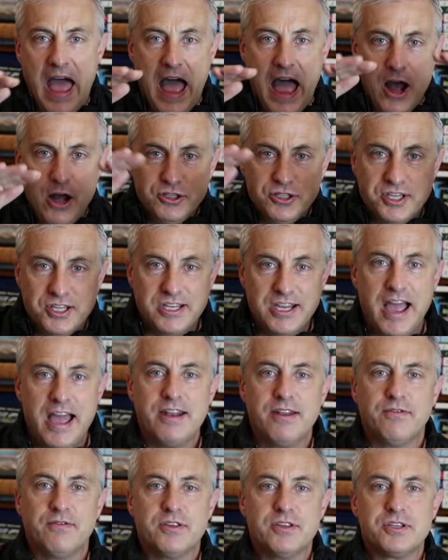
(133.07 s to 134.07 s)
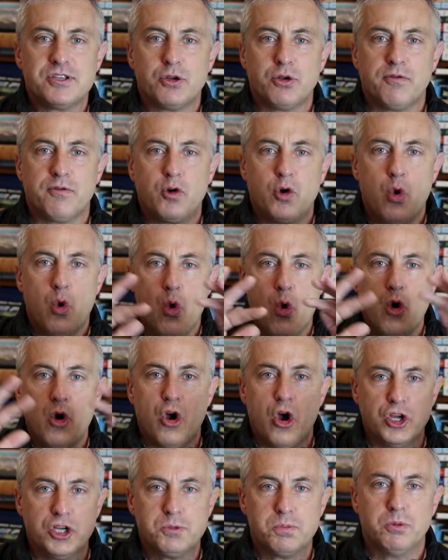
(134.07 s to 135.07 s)
outside of the sort of core
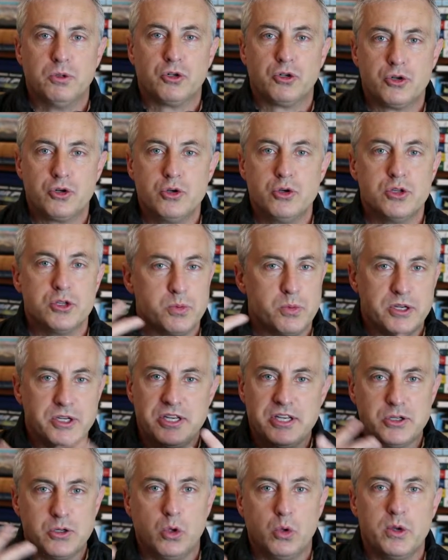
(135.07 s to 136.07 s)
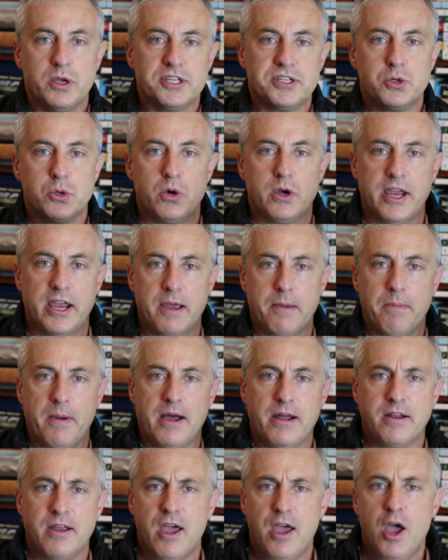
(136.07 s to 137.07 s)
gospel truths, which he's always talking
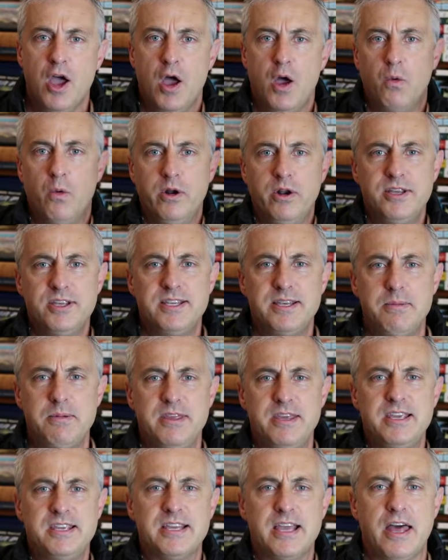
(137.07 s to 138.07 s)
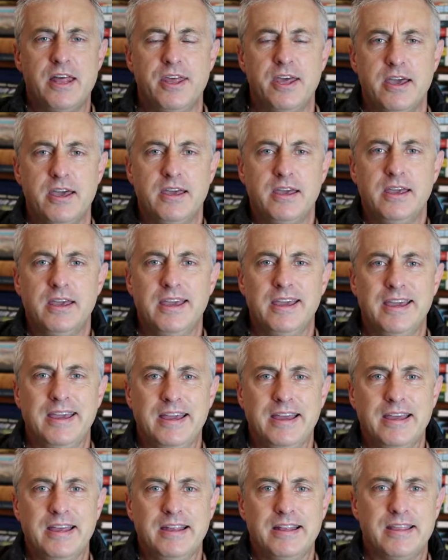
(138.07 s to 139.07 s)
about, what are some of these other
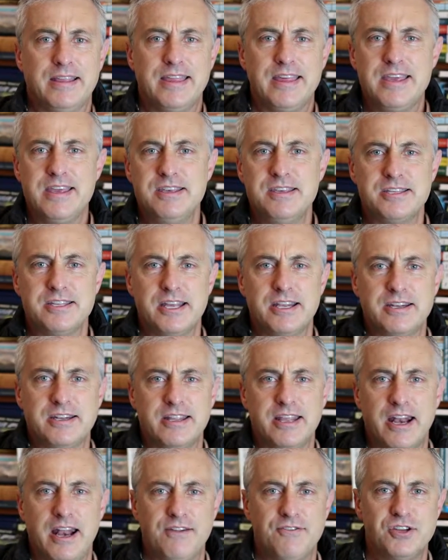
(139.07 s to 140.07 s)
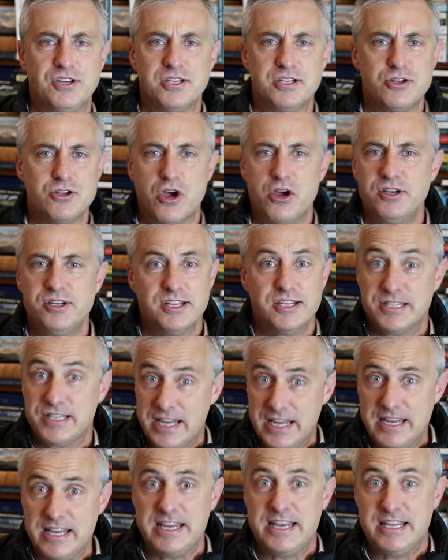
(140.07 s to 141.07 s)
things that, that I just noticed
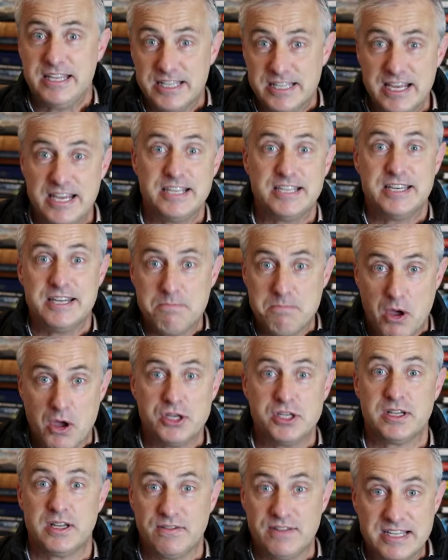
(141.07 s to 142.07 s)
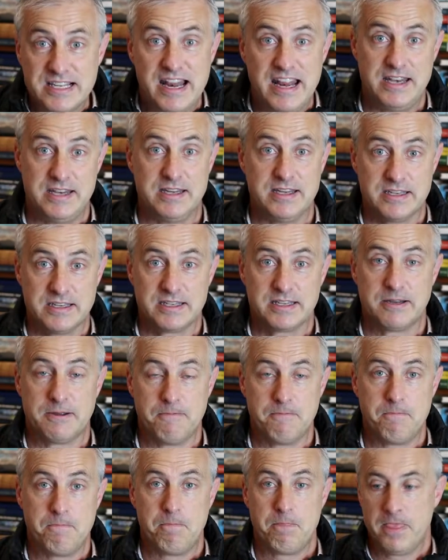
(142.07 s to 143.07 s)
he, he says in most of his letters?
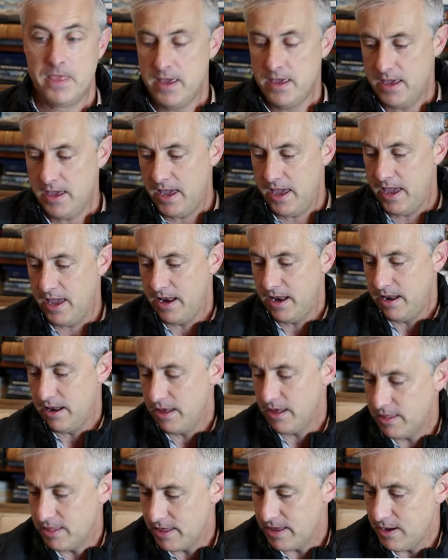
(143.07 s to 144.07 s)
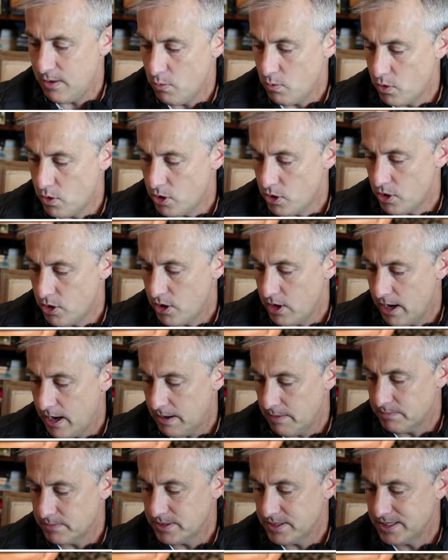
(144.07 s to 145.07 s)
And there were
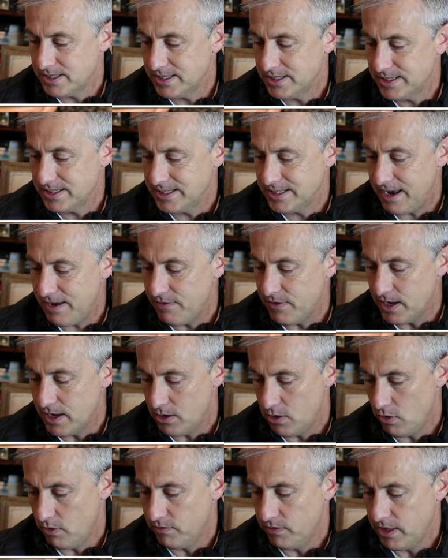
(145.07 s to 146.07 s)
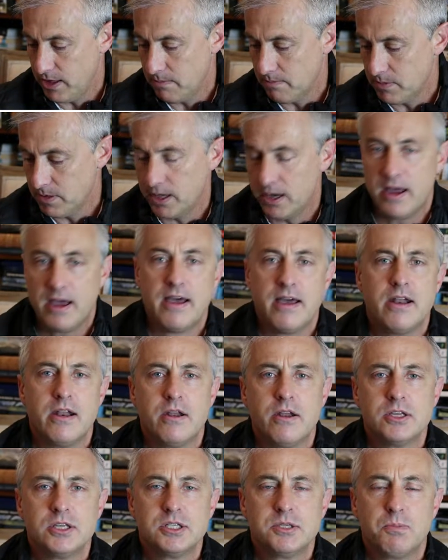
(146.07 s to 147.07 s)
um, seven of them that I
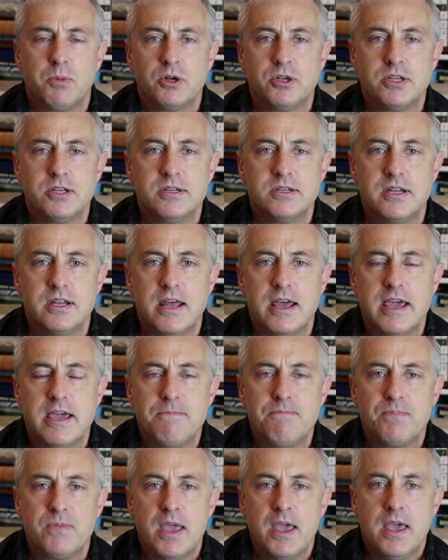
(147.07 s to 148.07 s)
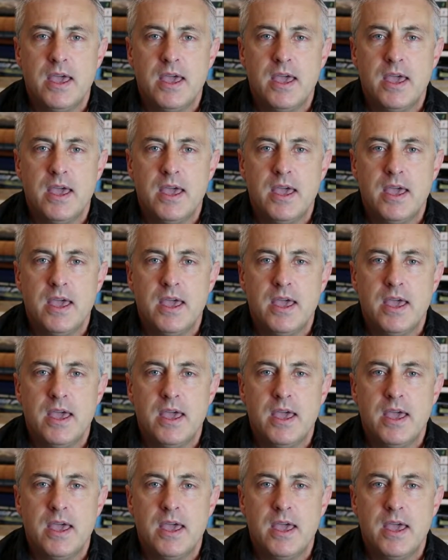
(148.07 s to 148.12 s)
spotted today.